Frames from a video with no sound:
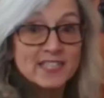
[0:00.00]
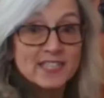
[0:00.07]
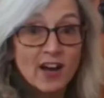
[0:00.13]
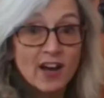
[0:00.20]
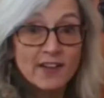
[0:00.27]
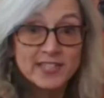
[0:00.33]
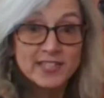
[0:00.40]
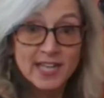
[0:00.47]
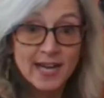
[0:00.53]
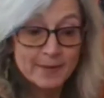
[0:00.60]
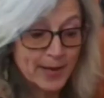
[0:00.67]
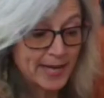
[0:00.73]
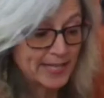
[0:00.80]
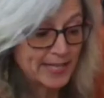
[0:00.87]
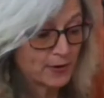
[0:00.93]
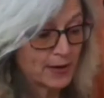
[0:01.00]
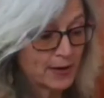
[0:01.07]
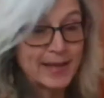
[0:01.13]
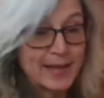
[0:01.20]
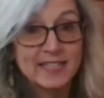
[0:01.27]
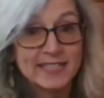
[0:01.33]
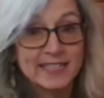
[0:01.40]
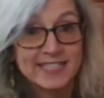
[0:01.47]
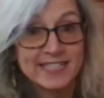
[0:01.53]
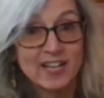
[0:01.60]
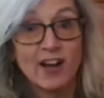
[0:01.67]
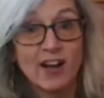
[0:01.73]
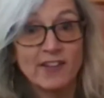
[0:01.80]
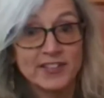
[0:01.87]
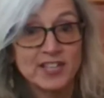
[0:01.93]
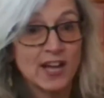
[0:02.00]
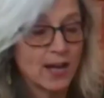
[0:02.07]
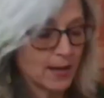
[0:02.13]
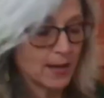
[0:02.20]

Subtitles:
all the time. I know I make lists all the time.